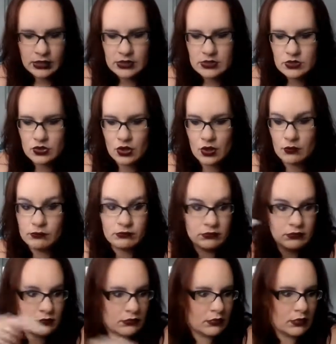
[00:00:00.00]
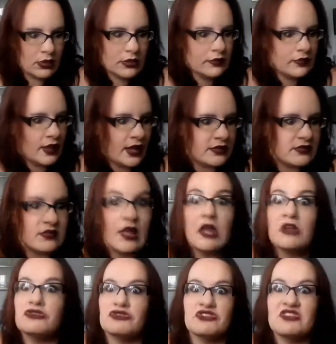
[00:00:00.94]
So, that's
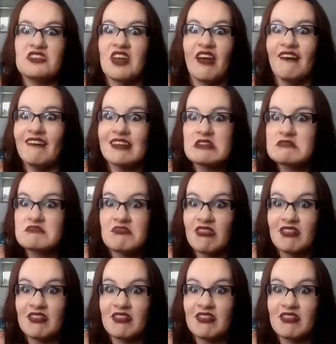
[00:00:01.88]
interesting.